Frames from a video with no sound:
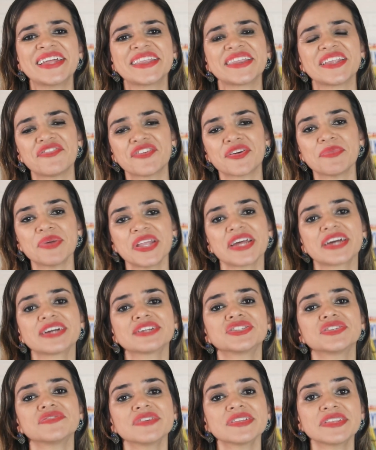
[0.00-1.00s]
Na forma
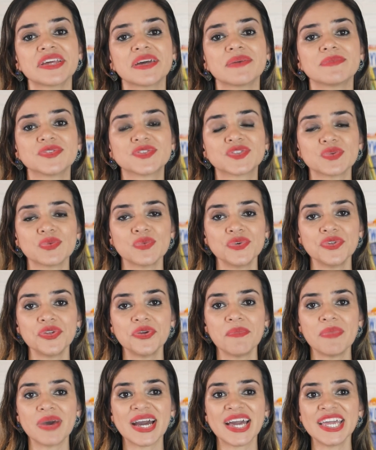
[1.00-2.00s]
negativa temos, would
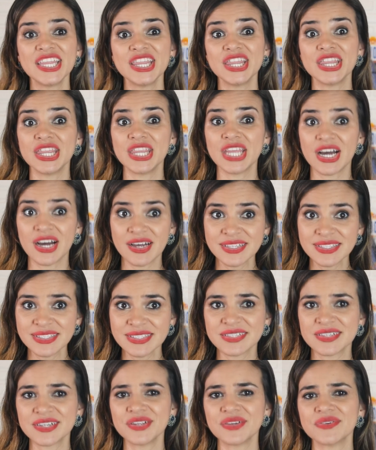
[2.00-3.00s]
you mind
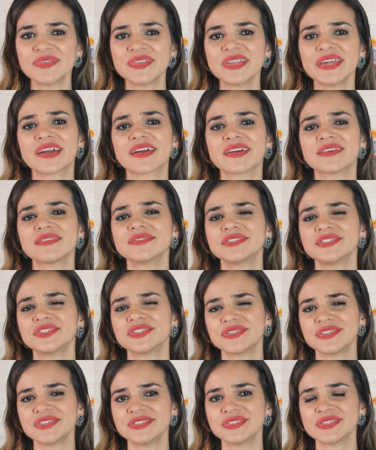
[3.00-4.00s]
not turning on the air
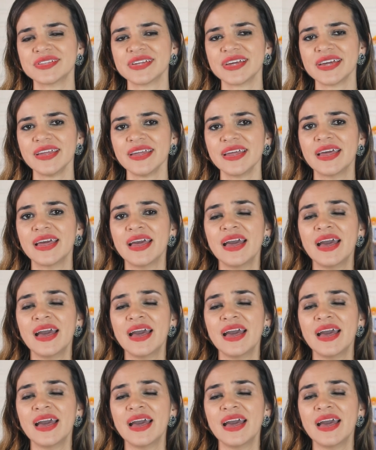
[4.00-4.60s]
conditioning today?